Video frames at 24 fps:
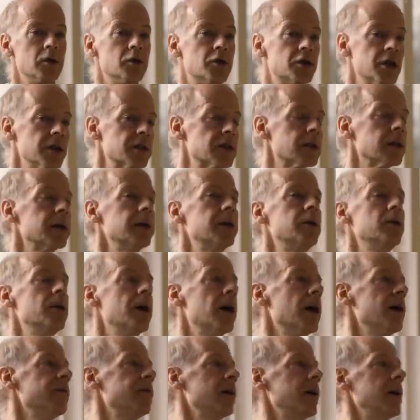just like you
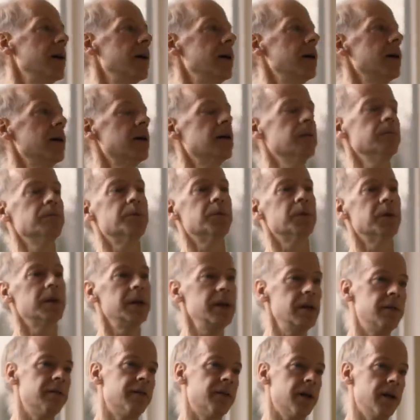have a
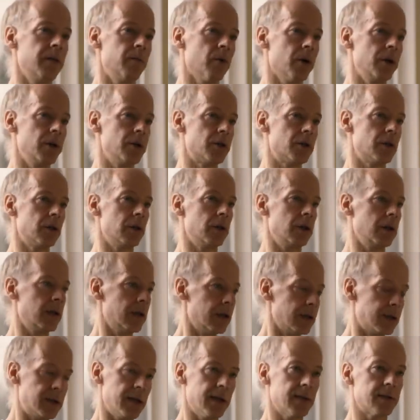complete vibration
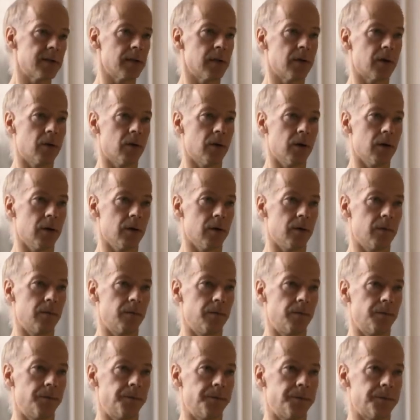in a Tesla coil.
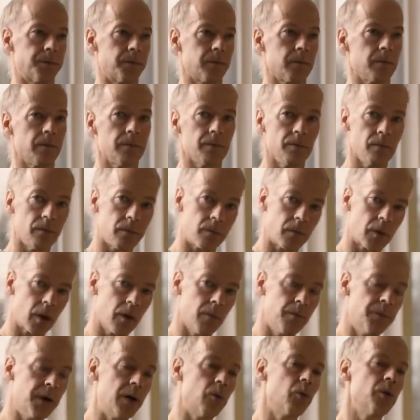
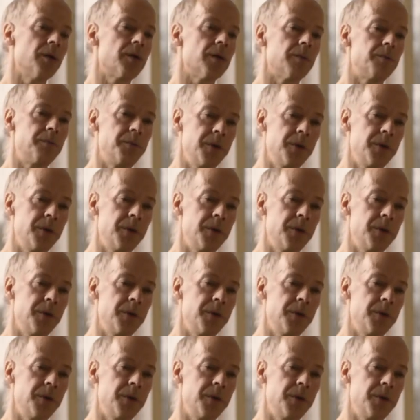But with a